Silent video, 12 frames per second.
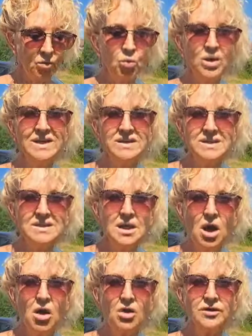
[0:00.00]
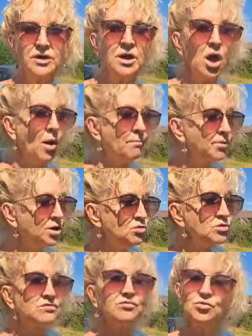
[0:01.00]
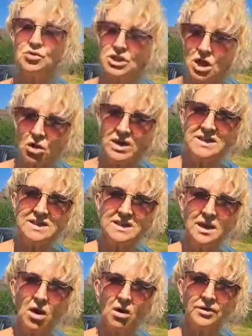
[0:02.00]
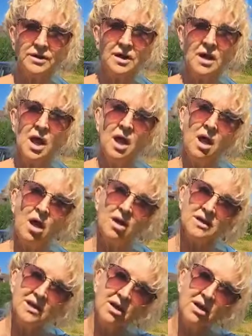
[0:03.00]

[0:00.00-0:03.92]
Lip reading: weeded garden, a beautiful tidy garden, I'd